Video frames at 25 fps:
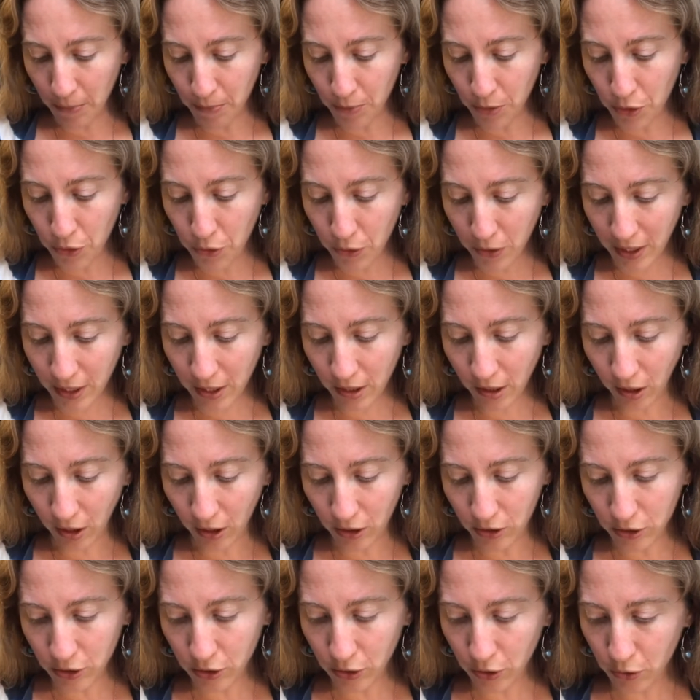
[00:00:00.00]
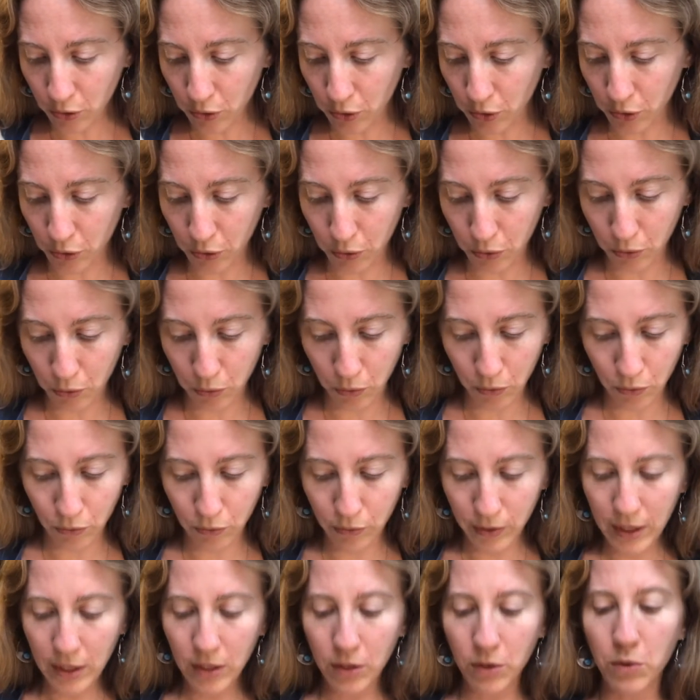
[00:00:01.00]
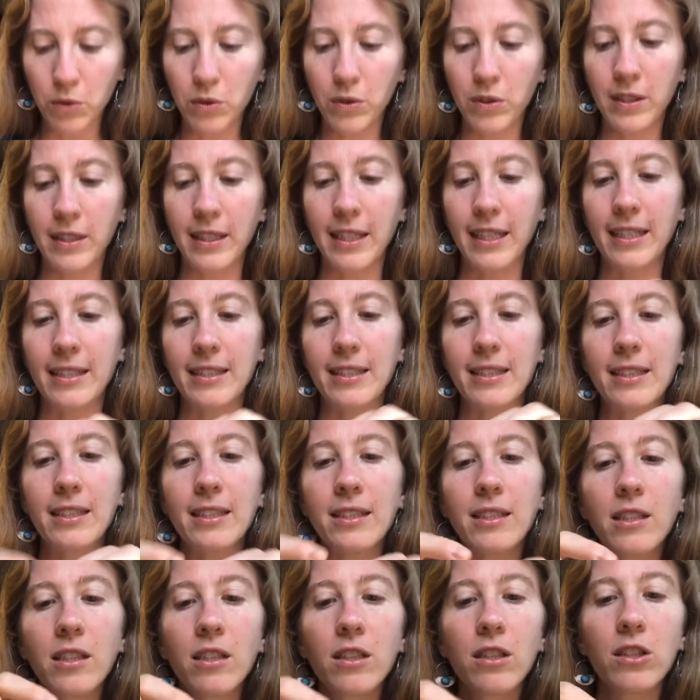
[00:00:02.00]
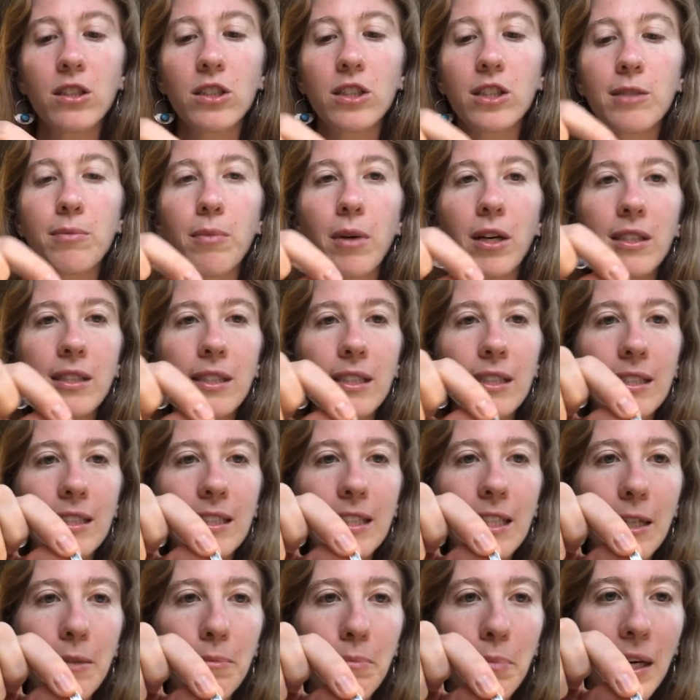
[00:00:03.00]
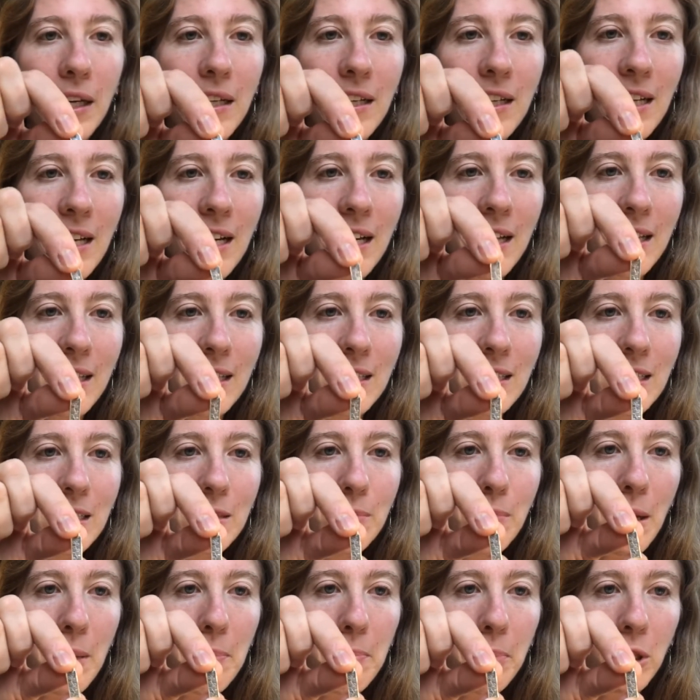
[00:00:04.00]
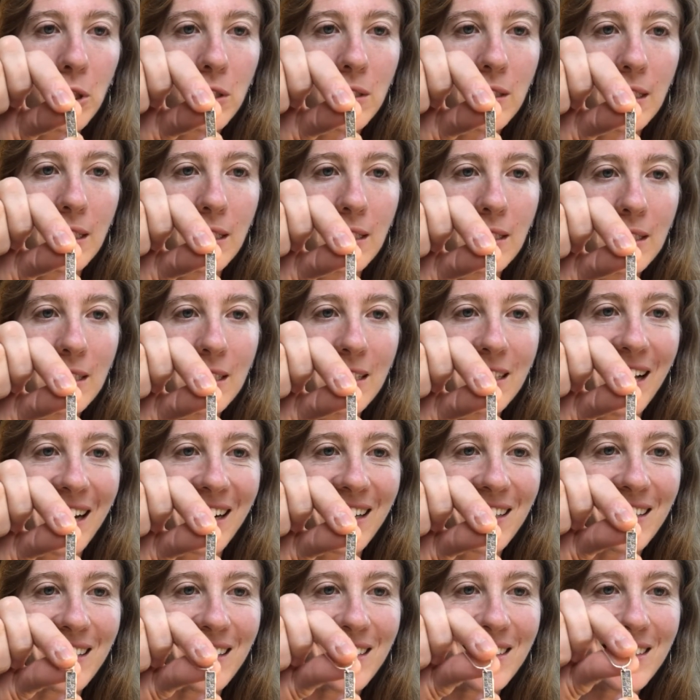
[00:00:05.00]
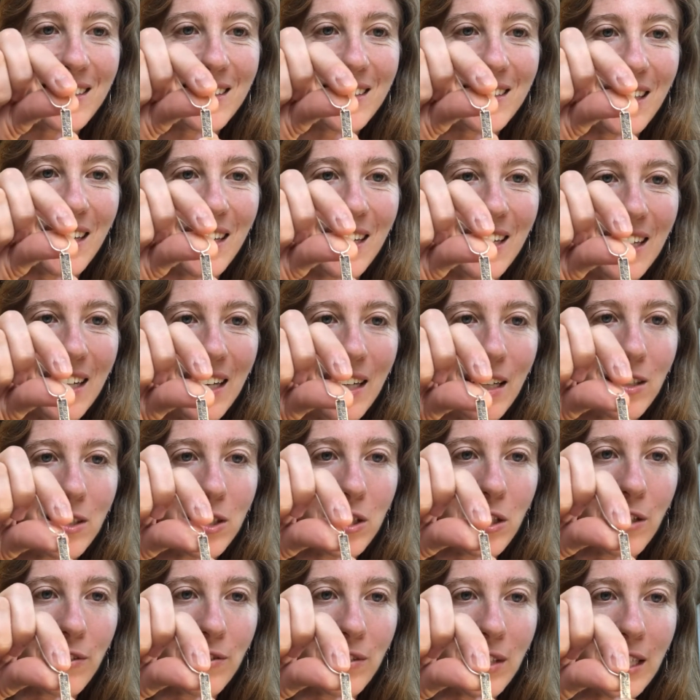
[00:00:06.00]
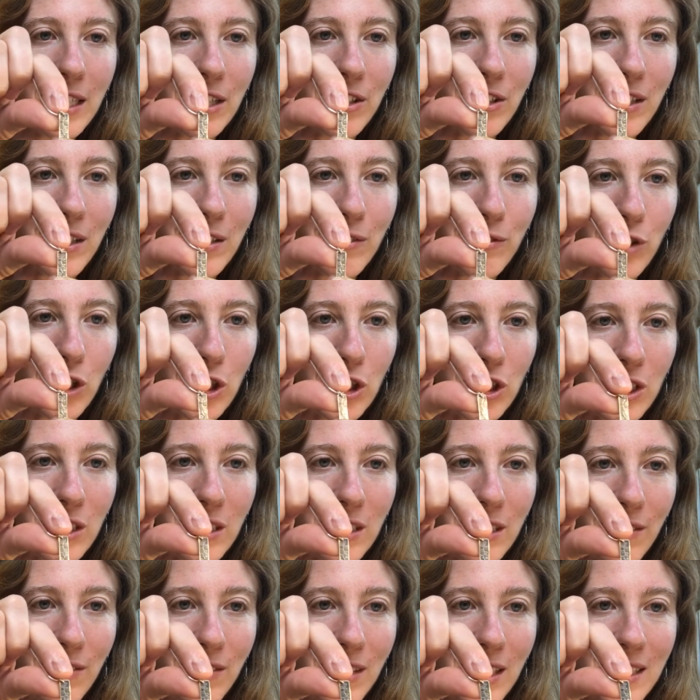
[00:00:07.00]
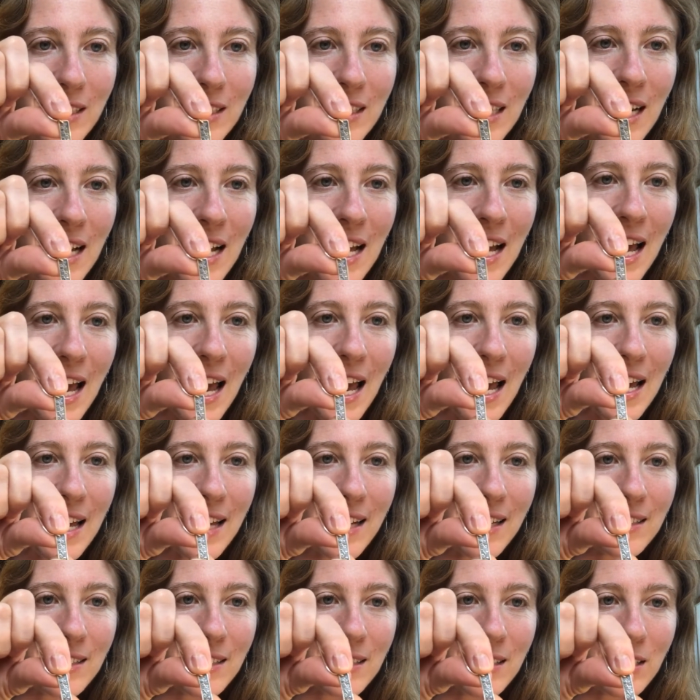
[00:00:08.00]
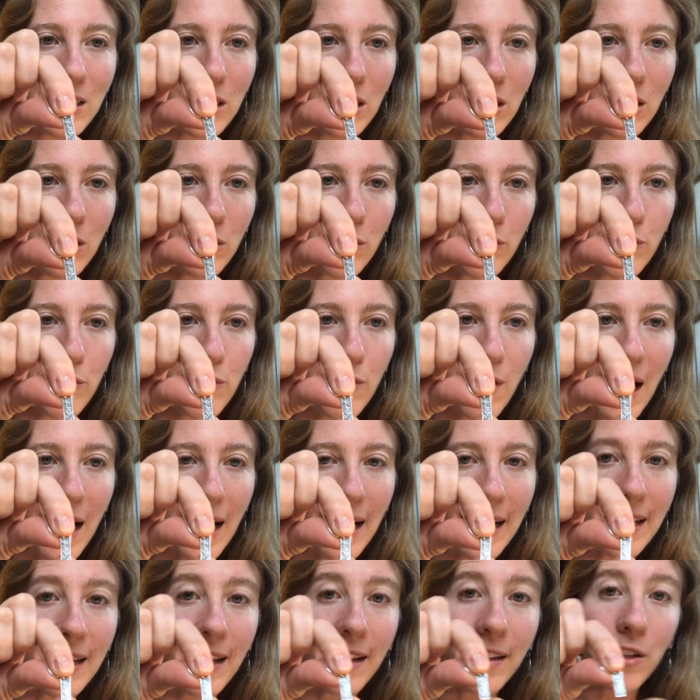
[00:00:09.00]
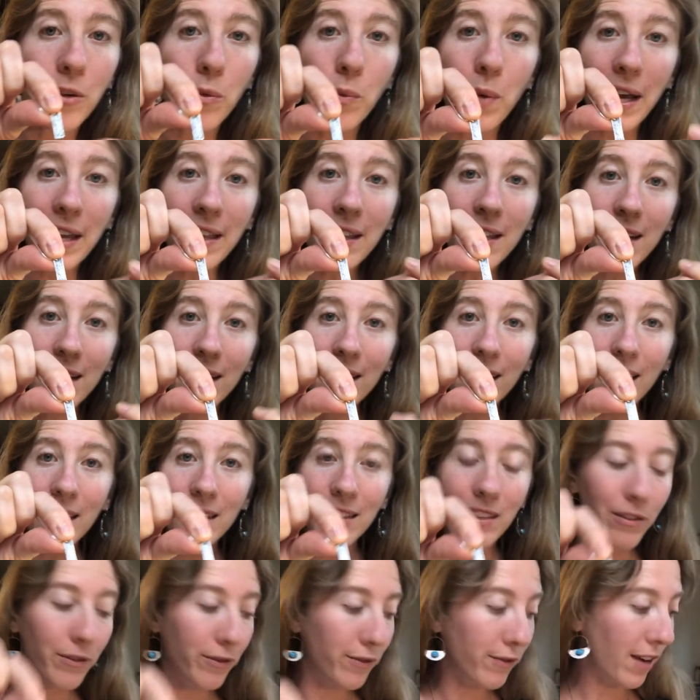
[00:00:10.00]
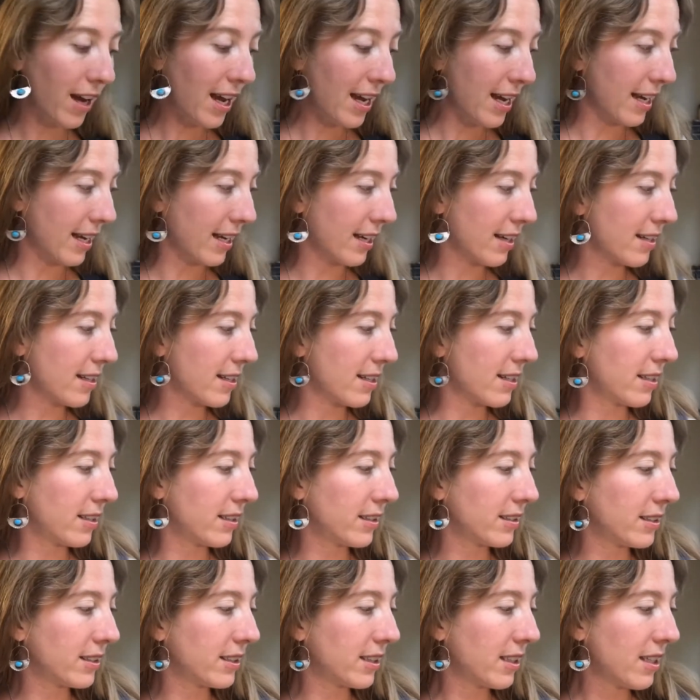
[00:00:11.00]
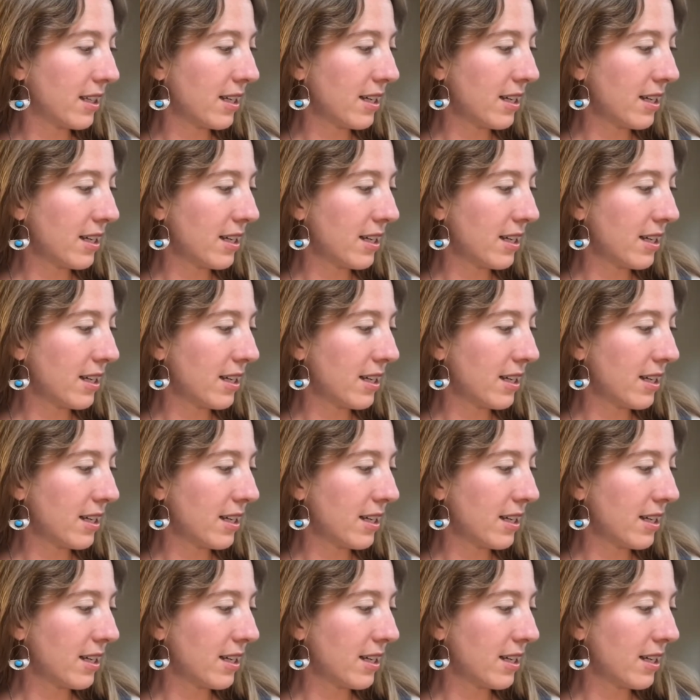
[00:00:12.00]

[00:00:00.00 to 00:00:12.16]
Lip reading: You can also do really cool things. This is a little small to see, but this is my persist necklace. I also have earring versions of this, and it's this little vine, and the way that I got the vine is